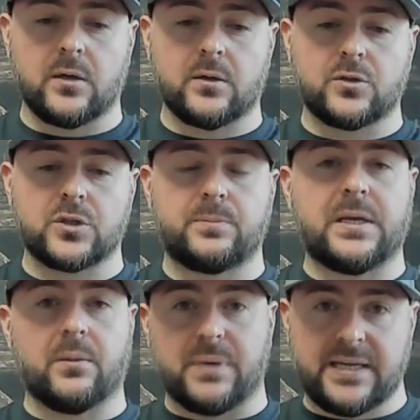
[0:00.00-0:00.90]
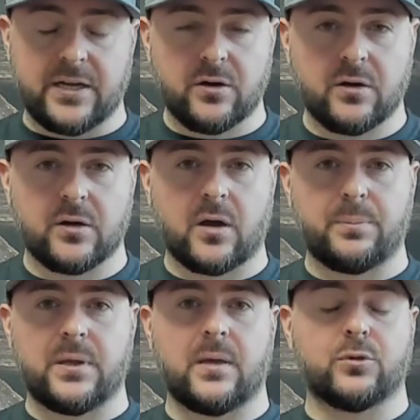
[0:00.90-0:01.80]
just being a beginner and not
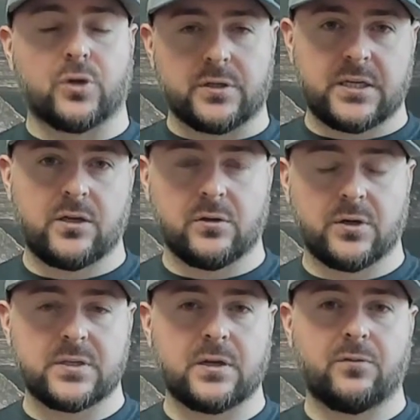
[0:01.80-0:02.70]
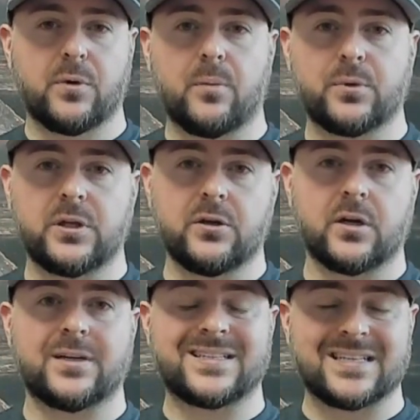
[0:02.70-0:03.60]
being able to articulate yourself properly. You're
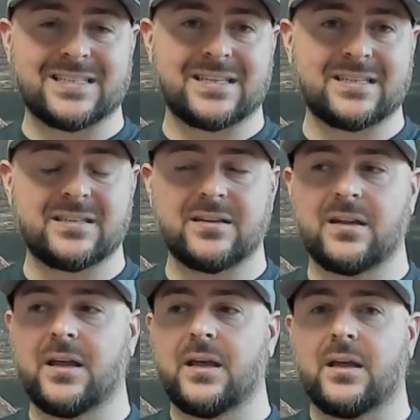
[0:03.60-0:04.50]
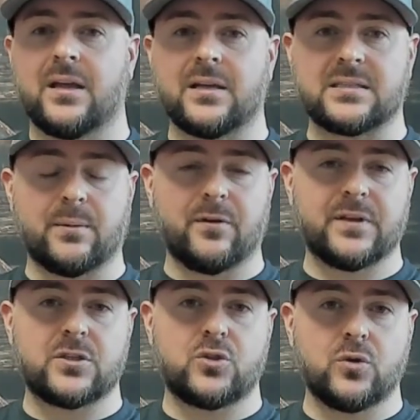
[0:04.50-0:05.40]
not as consistent. And some of
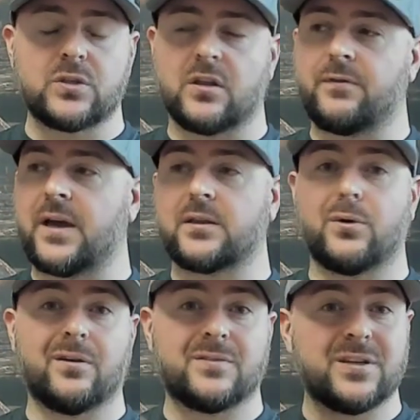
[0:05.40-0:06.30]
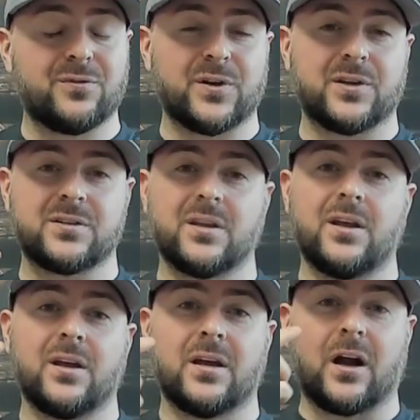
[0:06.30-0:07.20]
it's due to the fact that we have different
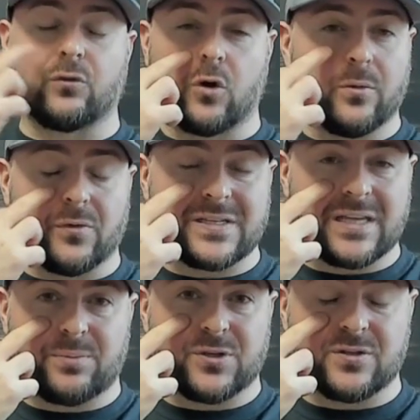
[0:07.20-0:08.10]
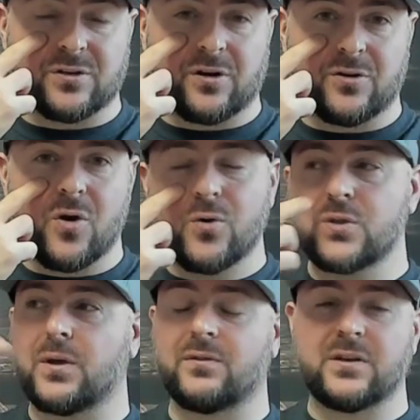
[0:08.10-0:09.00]
aroma receptors in our
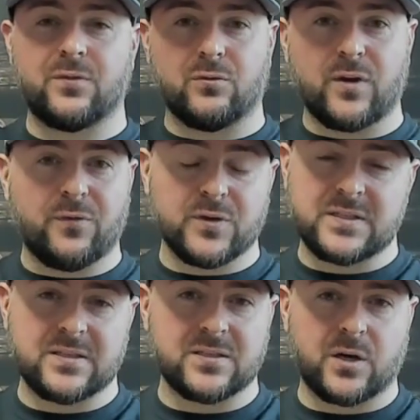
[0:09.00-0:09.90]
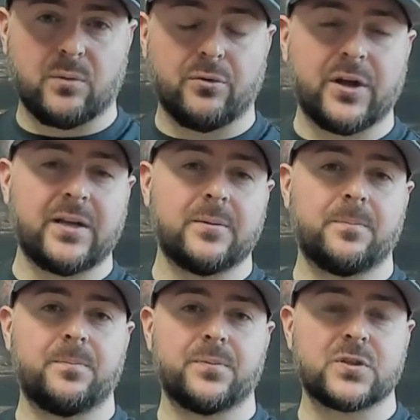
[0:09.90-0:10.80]
nose. We have different references in our brain.
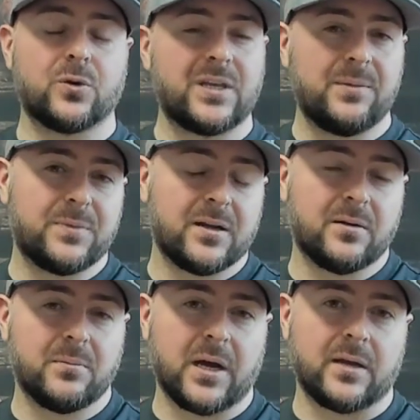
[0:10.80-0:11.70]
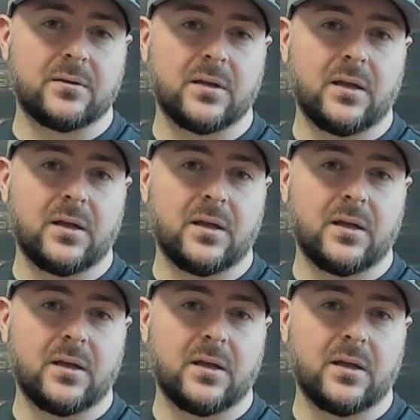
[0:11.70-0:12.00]
So keep that in mind.